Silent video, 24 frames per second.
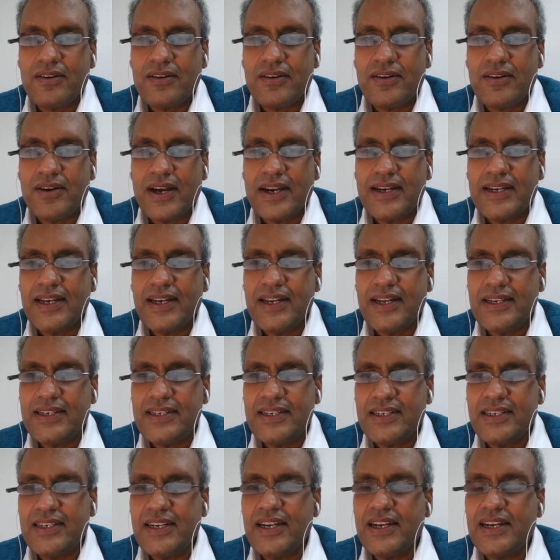at a later
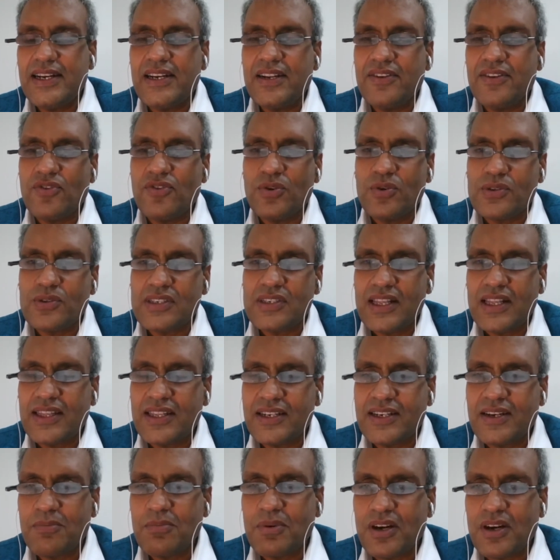date, if you sell that
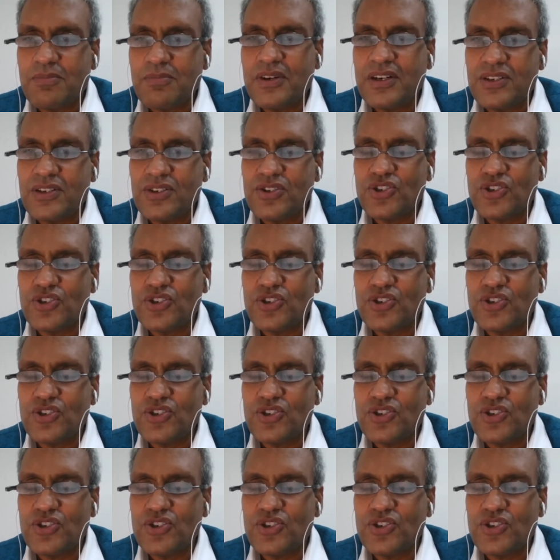apartment,